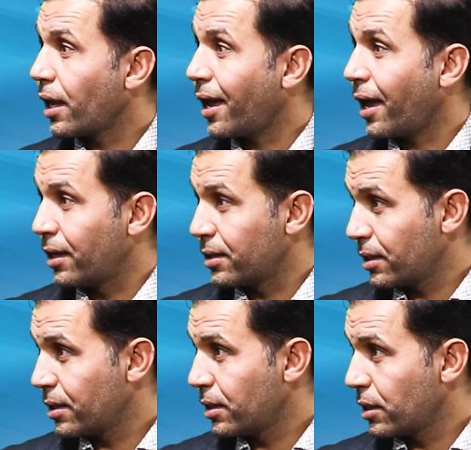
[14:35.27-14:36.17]

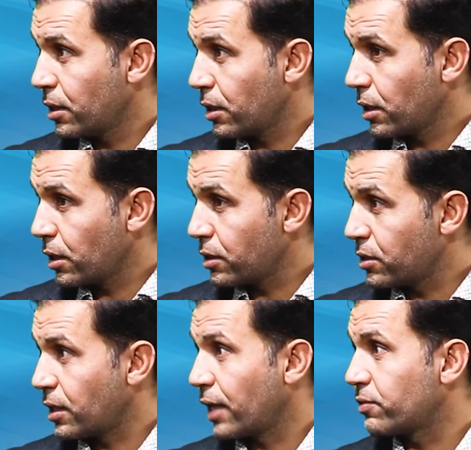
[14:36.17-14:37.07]
and
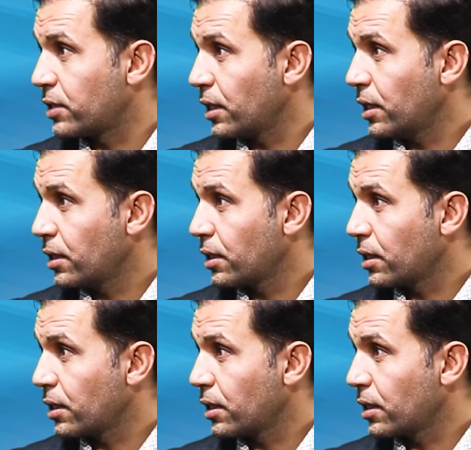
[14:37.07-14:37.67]
safety